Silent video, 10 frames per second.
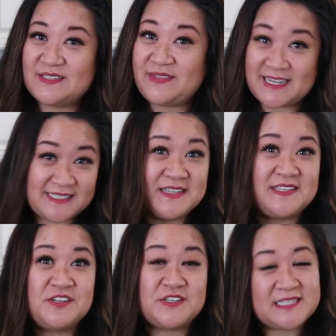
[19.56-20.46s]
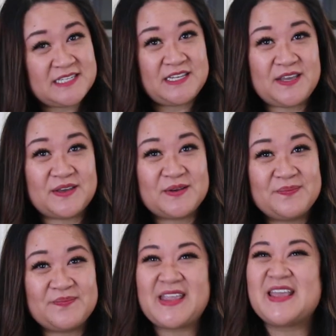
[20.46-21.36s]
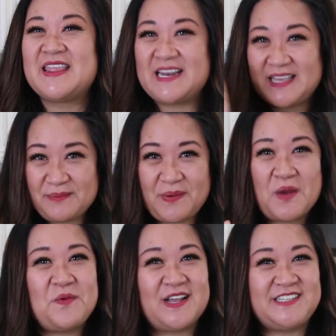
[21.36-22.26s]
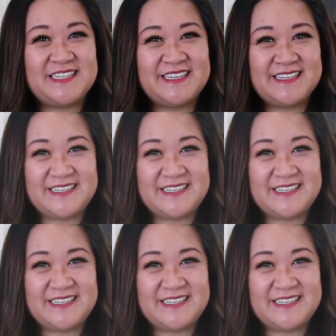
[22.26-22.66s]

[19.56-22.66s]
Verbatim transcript: So if that sounds interesting to you, then keep on watching.